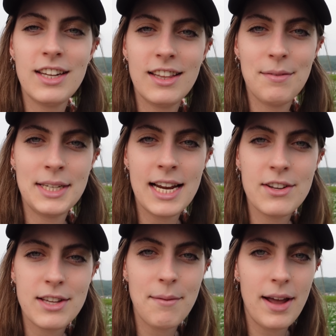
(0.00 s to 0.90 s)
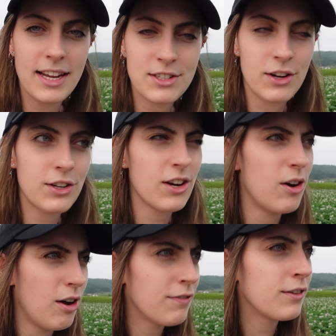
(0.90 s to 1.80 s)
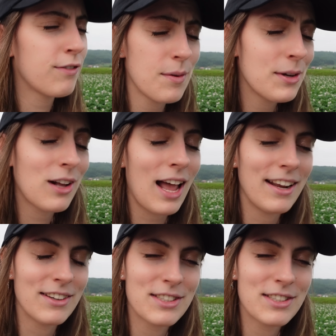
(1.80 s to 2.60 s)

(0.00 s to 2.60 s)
the potatoes I buy in Tokyo are often from Hokkaido,